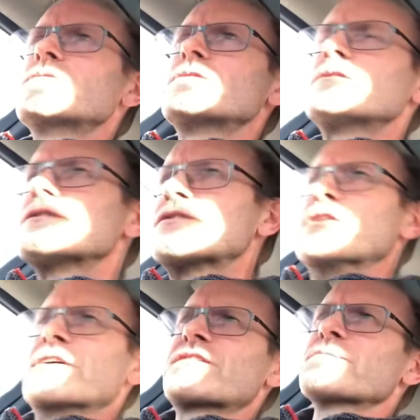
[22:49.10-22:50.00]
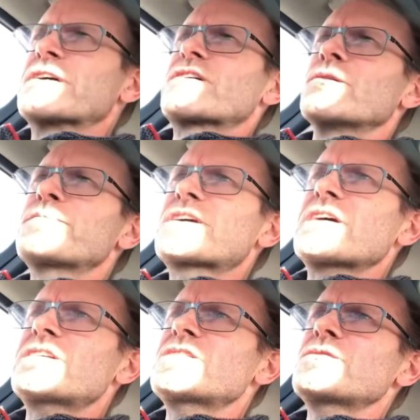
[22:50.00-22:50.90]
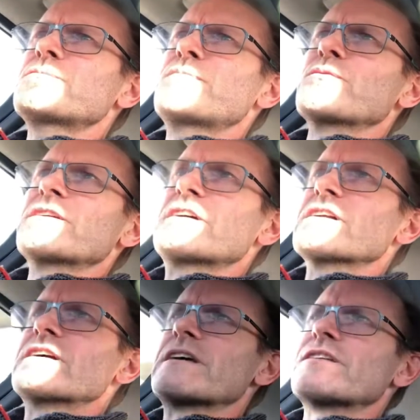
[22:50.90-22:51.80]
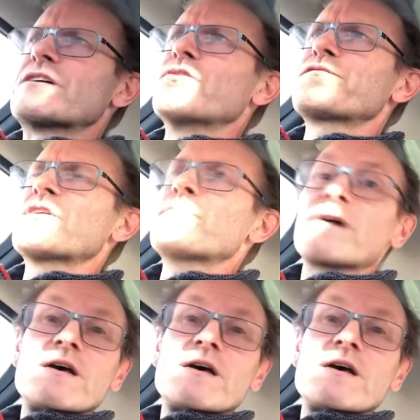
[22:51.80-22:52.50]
Sorry, it's a bit complicated, but we're nearly at the off-ramp.